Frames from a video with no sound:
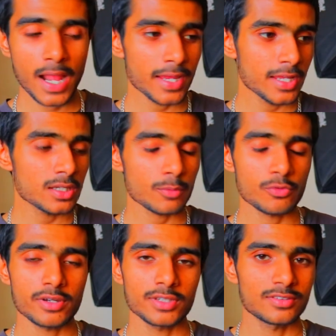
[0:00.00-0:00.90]
I end up
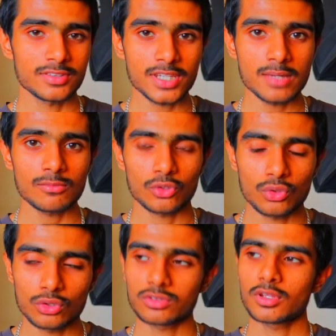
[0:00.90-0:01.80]
wearing same
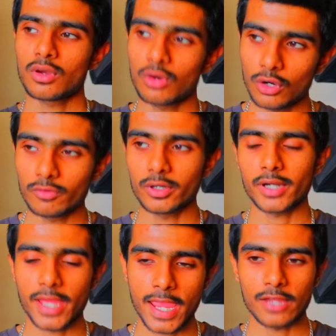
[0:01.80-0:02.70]
clothes
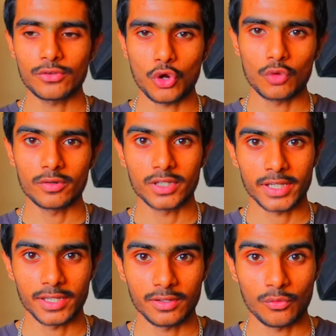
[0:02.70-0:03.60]
over and over
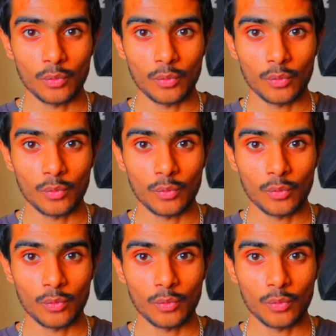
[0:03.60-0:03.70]
again.